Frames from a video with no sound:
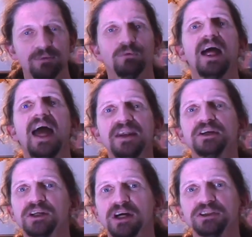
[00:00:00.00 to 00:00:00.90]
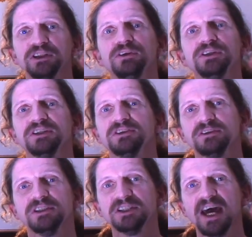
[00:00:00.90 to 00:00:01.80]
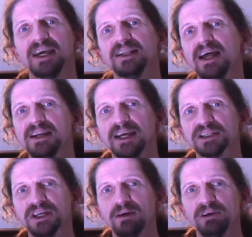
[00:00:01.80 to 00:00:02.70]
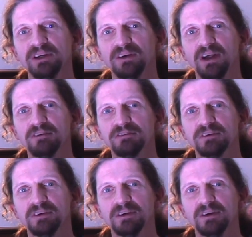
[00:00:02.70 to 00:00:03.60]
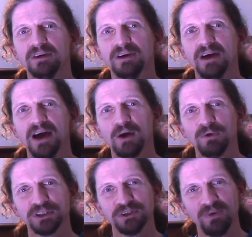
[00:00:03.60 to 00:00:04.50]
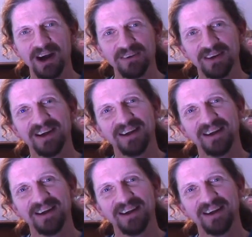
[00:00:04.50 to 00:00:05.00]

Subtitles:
It will energize you to take that next step in your life. I wish you well.